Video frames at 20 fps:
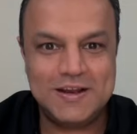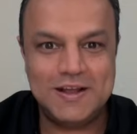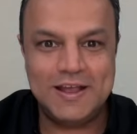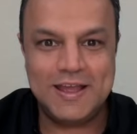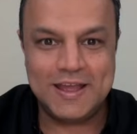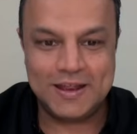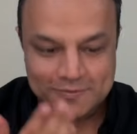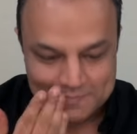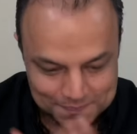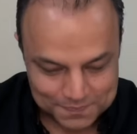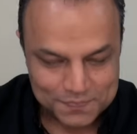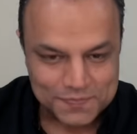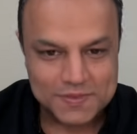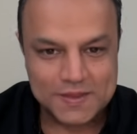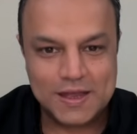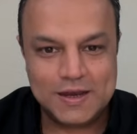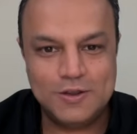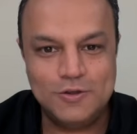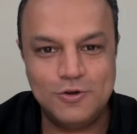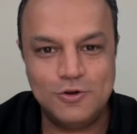again.
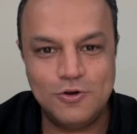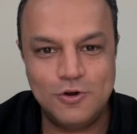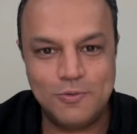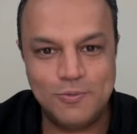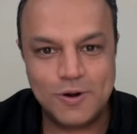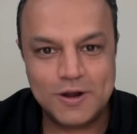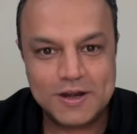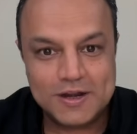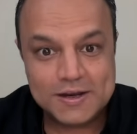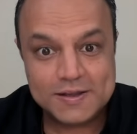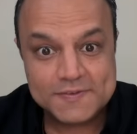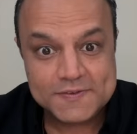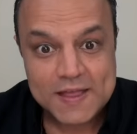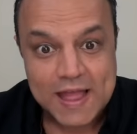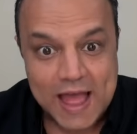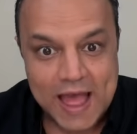Then you know what it is